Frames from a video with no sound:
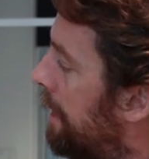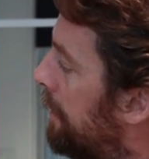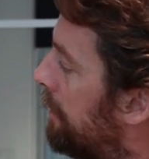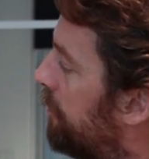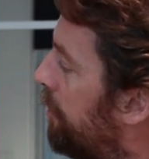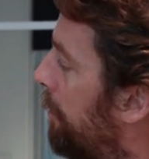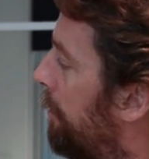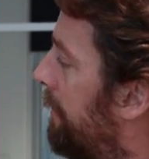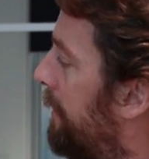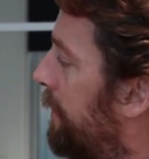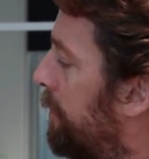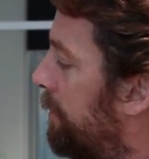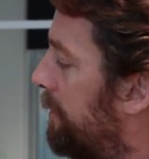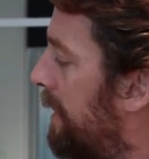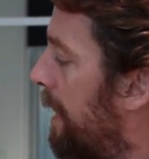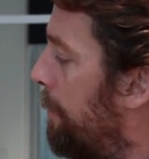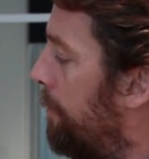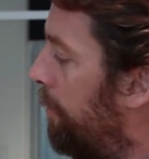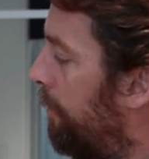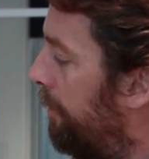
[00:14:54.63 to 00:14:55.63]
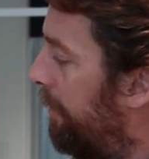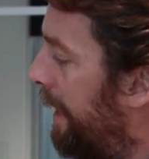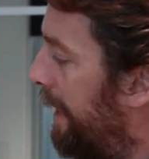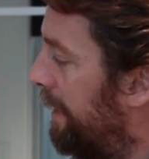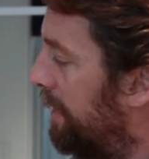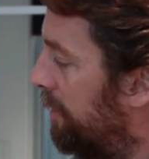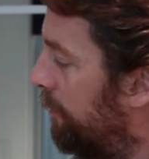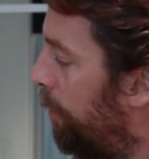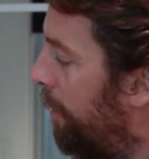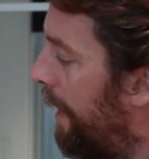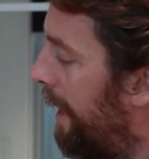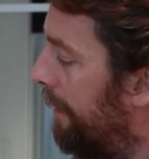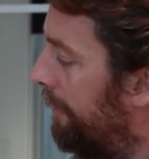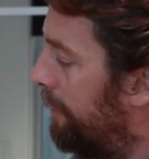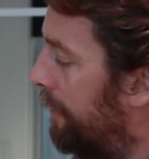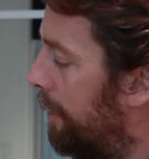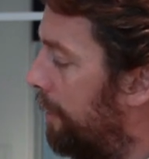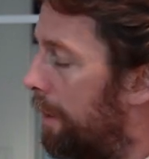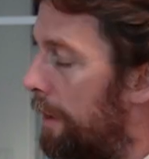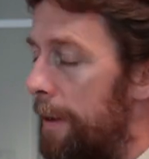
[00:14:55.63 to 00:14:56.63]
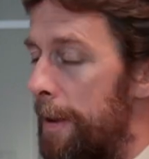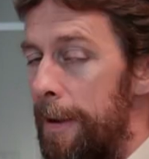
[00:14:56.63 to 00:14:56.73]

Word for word: superficial temporal veins and what have you.